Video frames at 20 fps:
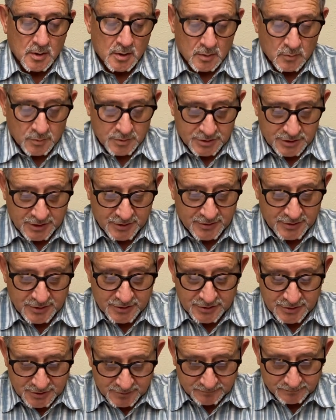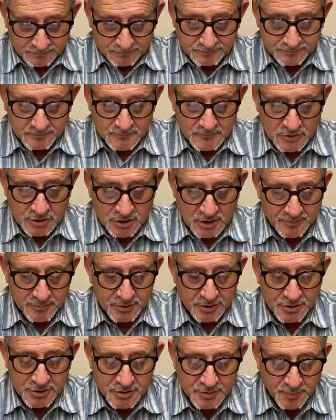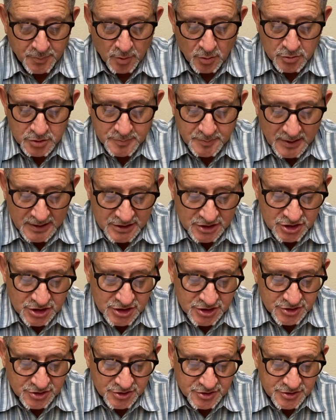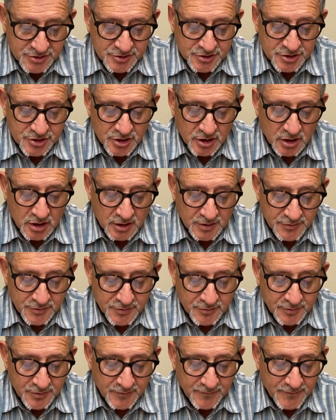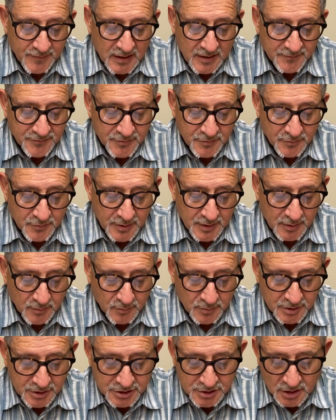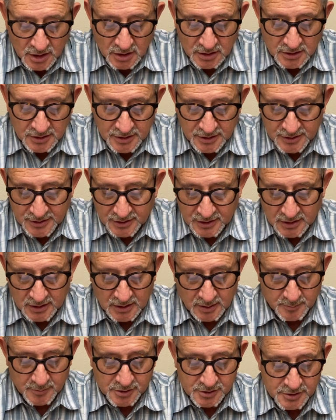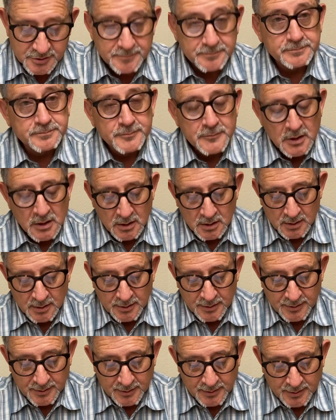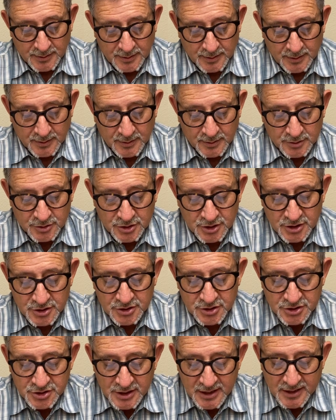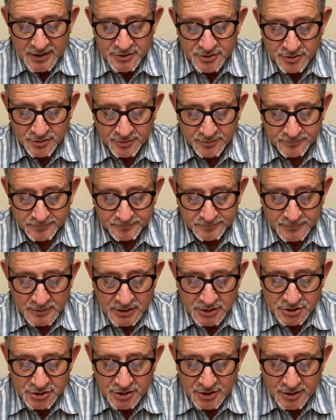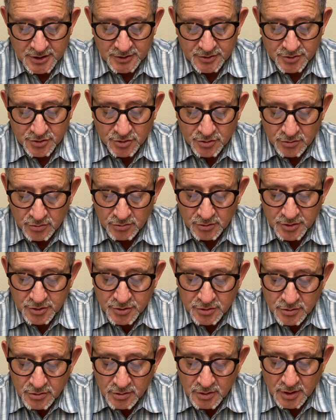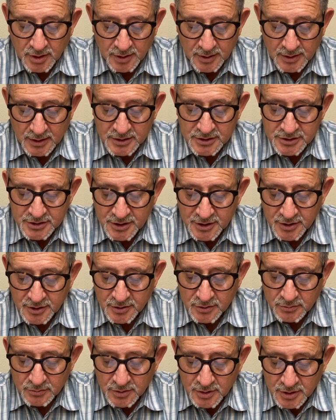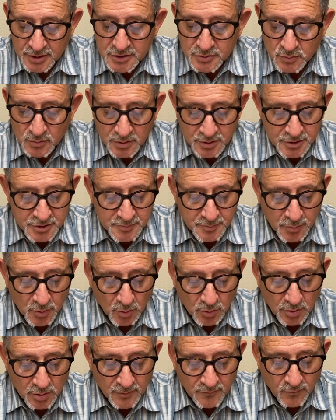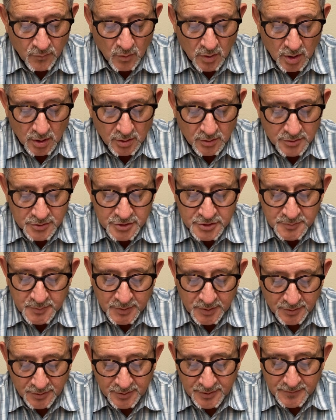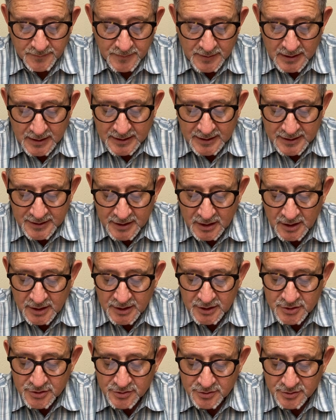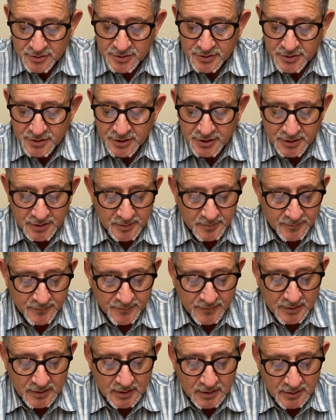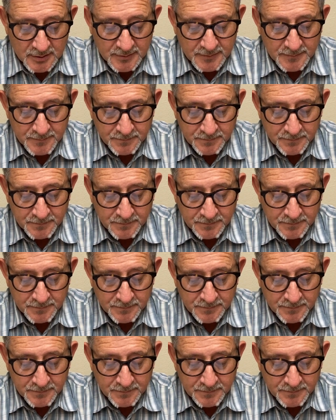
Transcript: We see this subject is approached by Jesus in John 3, 5 through 8 when he's talking to Nicodemus. Jesus answered and said, "Truly, truly, I say to you, unless one is born of water and spirit, he cannot enter into the kingdom of God.